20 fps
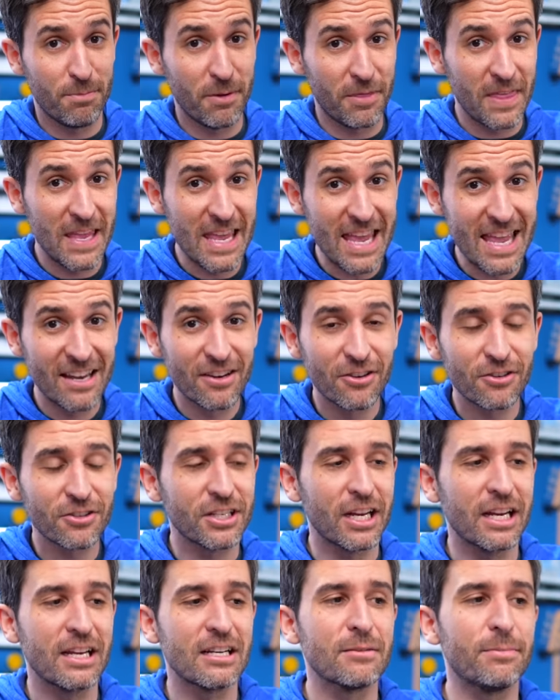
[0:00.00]
but the
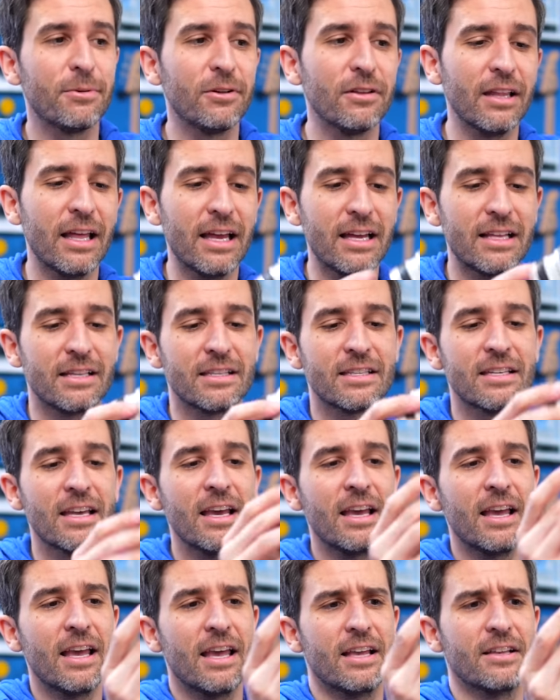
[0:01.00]
interchangeable lens
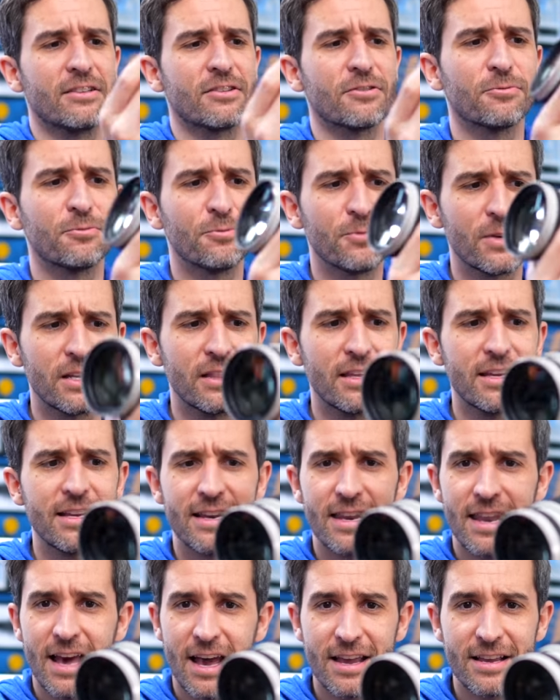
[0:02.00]
is a really
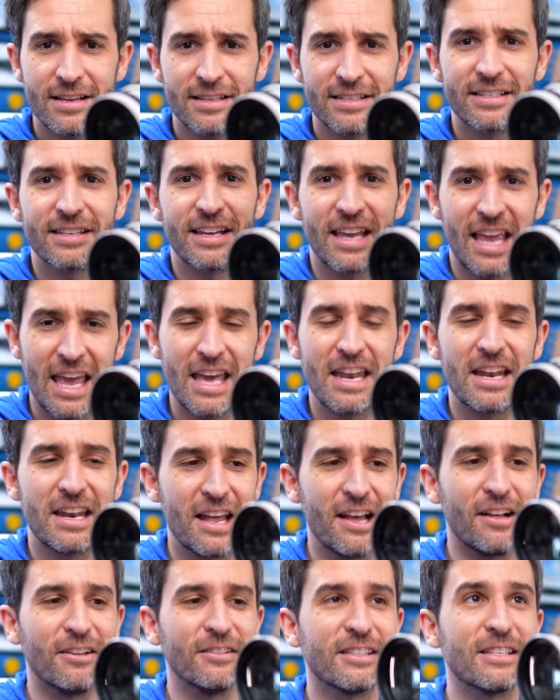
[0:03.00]
nice Canon
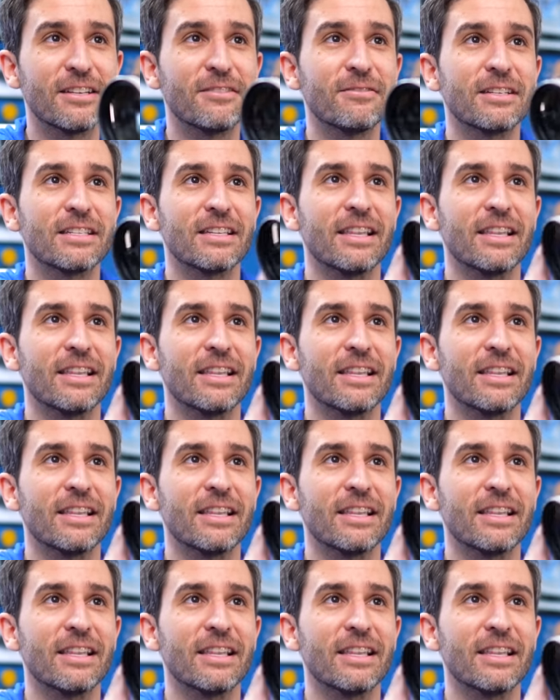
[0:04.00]
L series